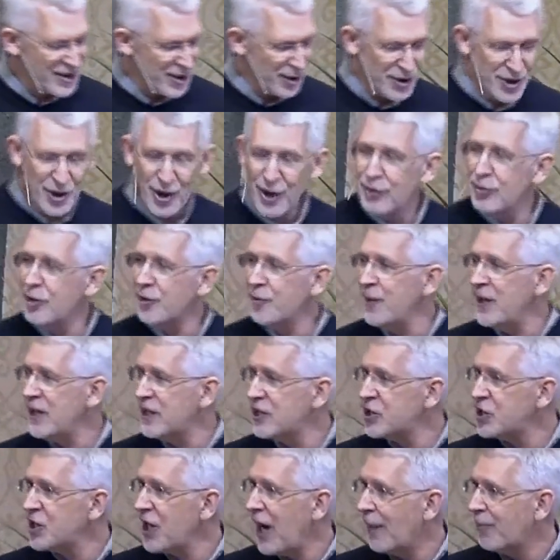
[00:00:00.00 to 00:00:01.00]
So turn with me
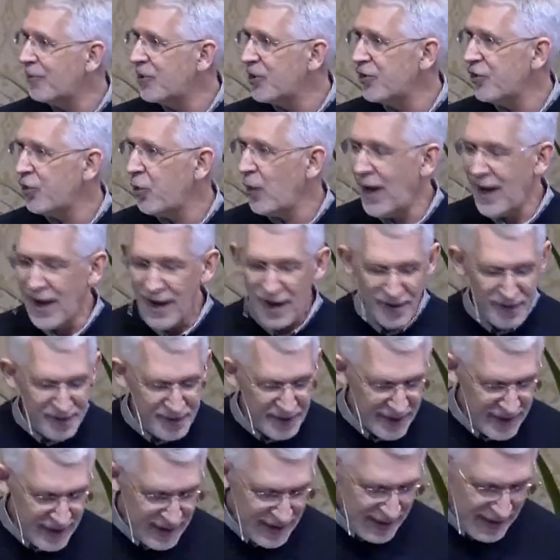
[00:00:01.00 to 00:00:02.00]
to chapter
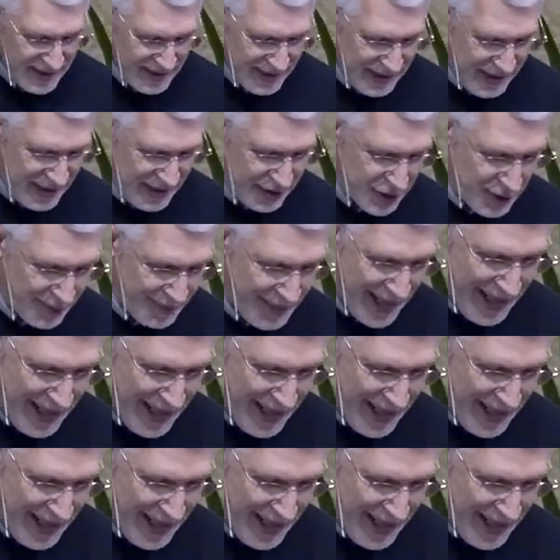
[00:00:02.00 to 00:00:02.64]
12 in your